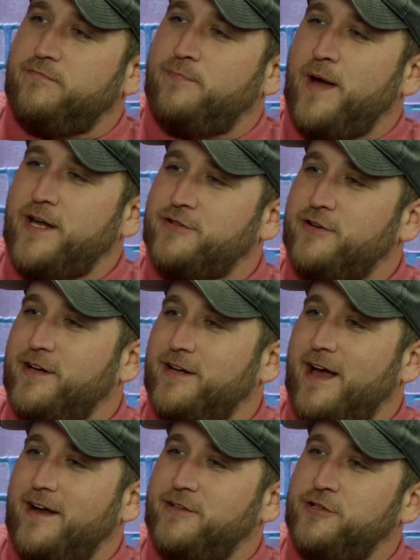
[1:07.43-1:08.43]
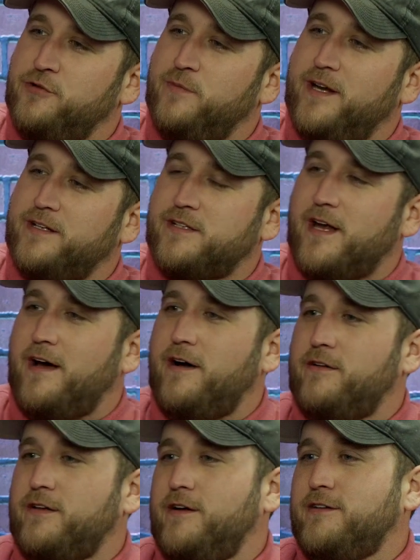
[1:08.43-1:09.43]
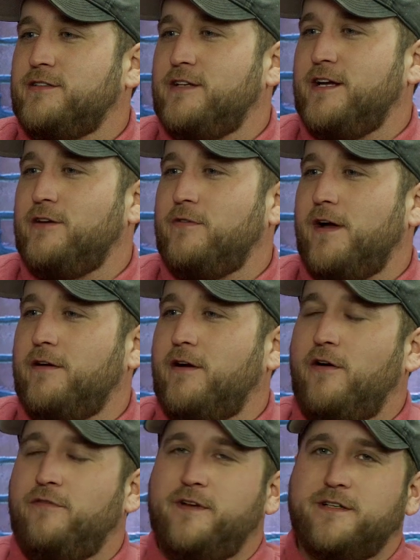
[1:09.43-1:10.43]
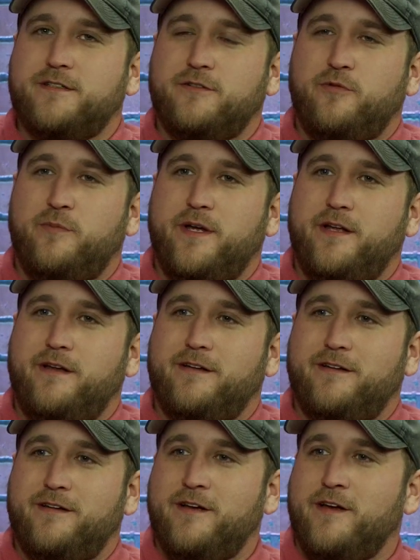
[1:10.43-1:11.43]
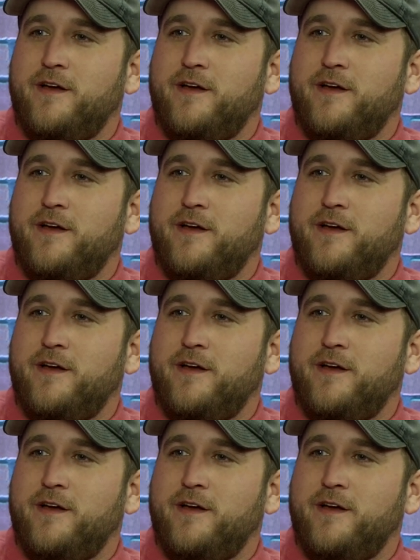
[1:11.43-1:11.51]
Patriot kind of 2-minute style, slinging around offense a little bit, and